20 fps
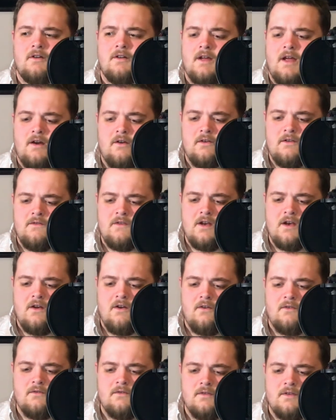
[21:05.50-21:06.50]
I don't even
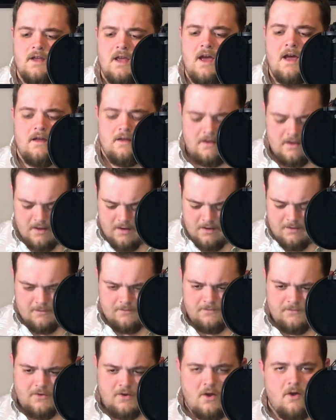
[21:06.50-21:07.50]
know. Yeah.
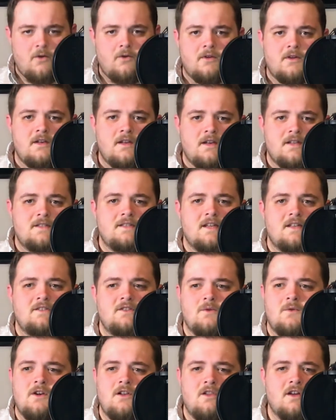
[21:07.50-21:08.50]
So in a sense, you
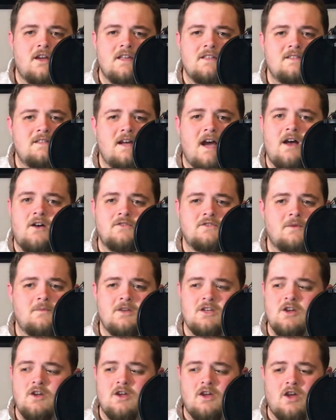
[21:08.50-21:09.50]
want to look at styles. I mean,
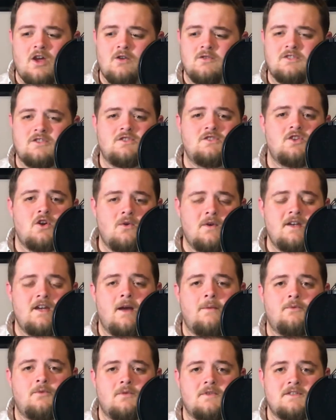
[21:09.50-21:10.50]
you can go so in
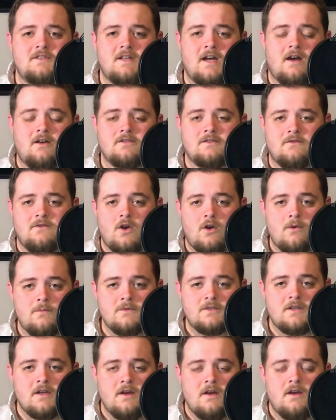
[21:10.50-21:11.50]
depth with styles of
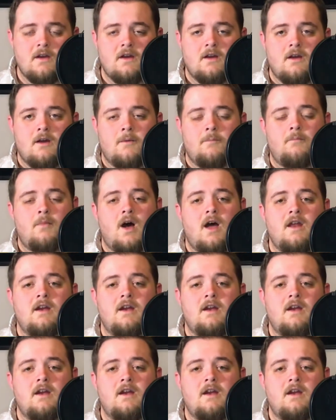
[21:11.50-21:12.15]
homes, but